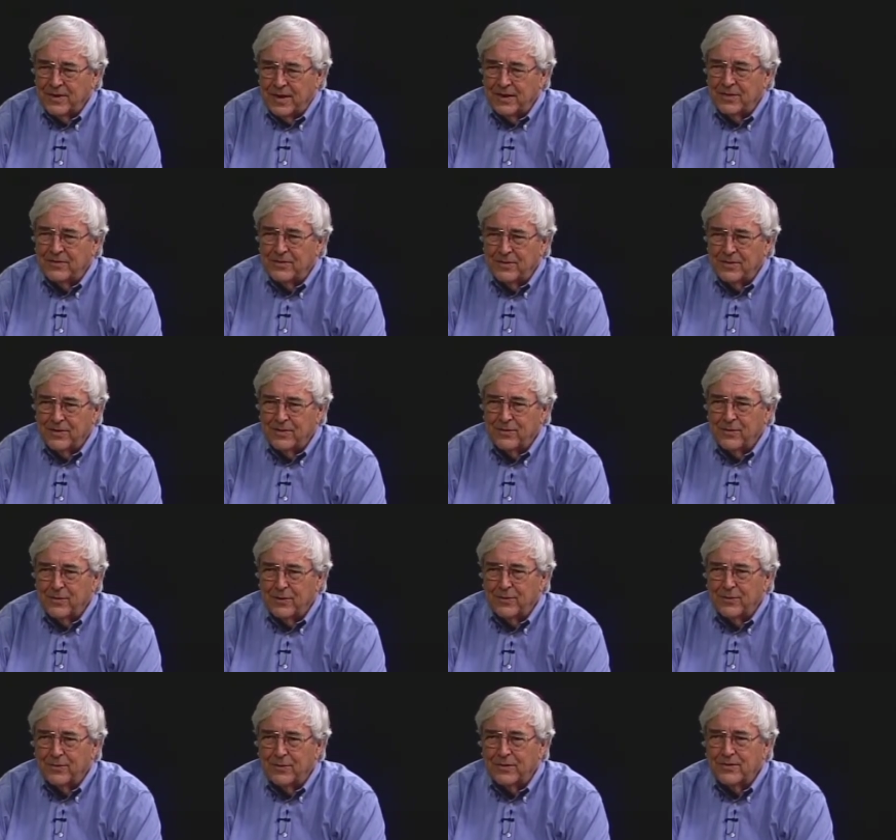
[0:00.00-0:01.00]
Edison, of
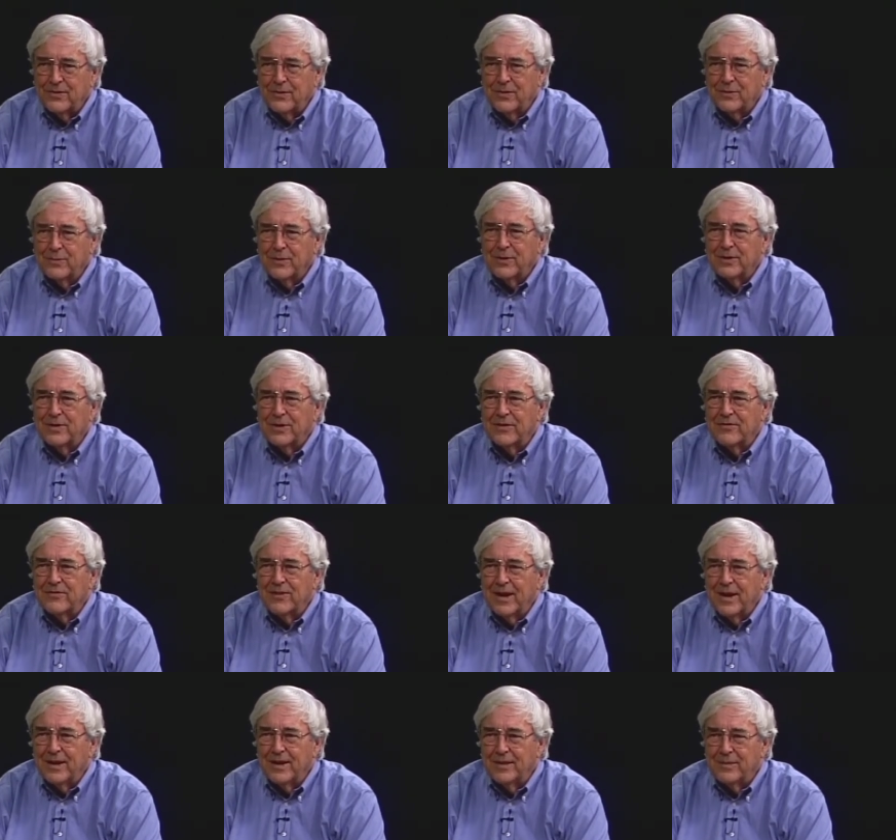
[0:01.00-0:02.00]
course, wasn't a wilting
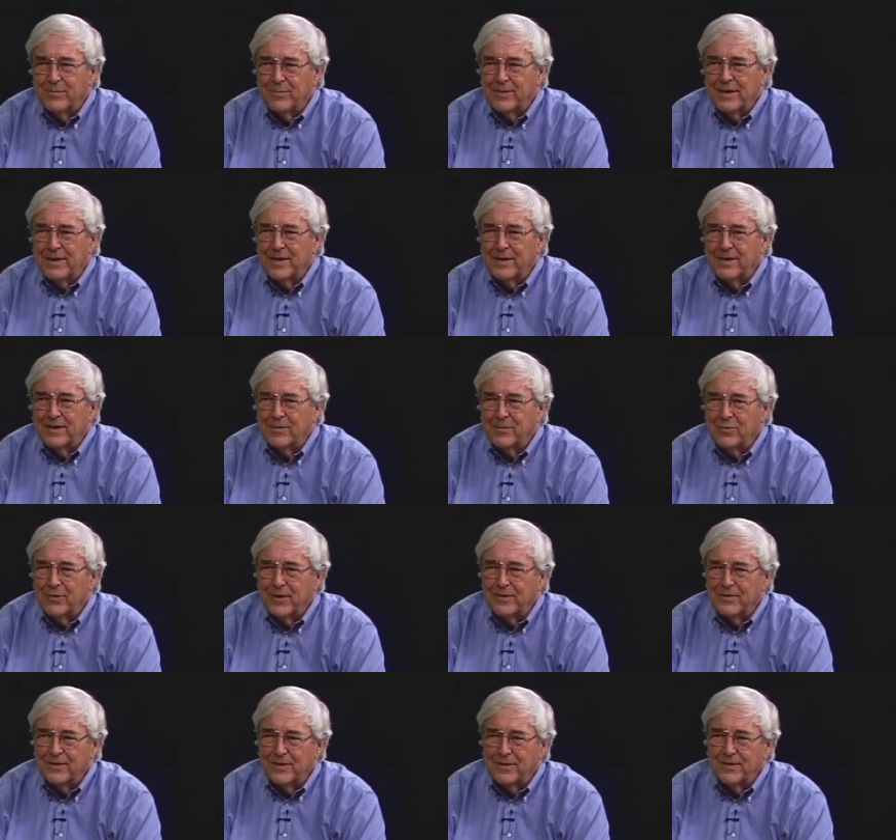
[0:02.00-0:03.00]
violet, being
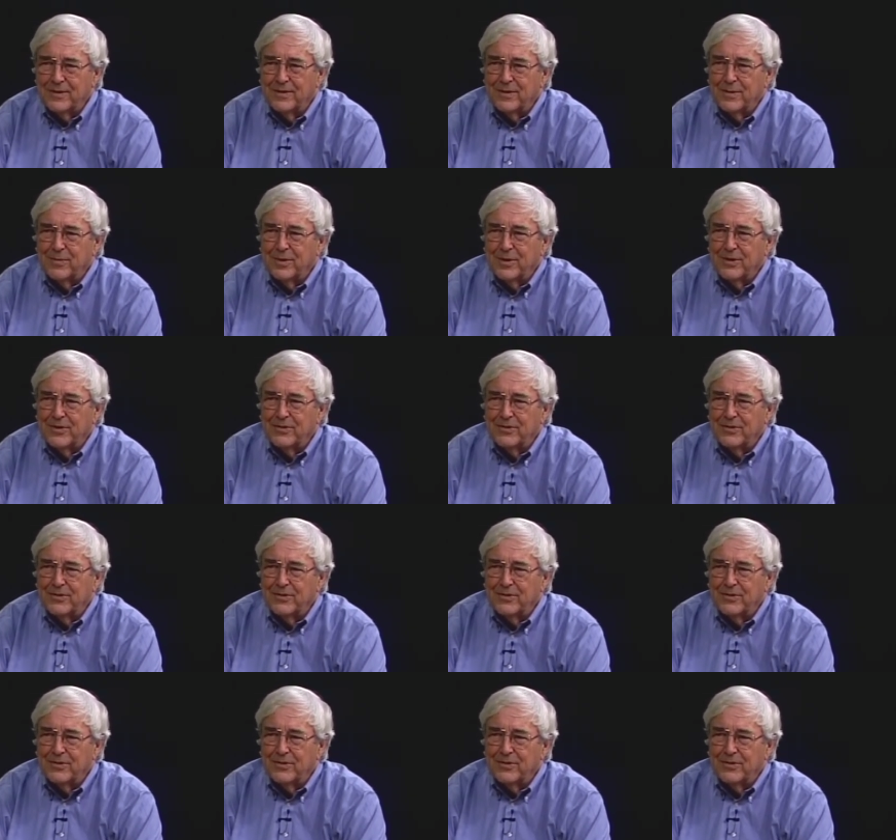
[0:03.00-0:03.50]
president of the Bird